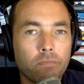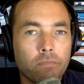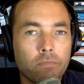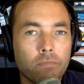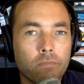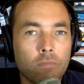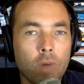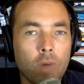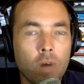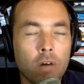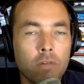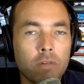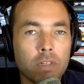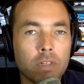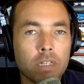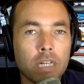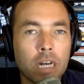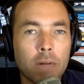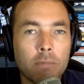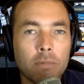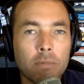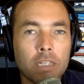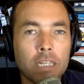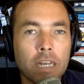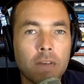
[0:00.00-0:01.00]
Well, it's
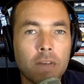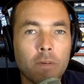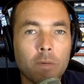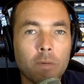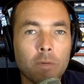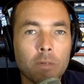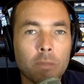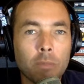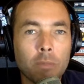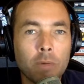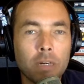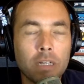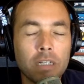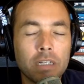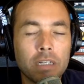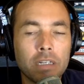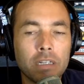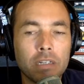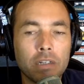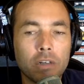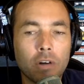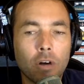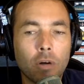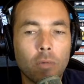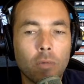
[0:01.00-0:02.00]
time to save up some money and
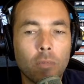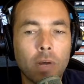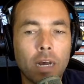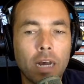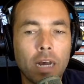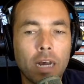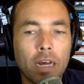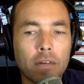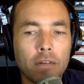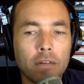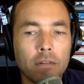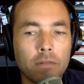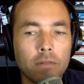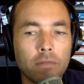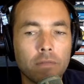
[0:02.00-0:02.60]
get your own pad.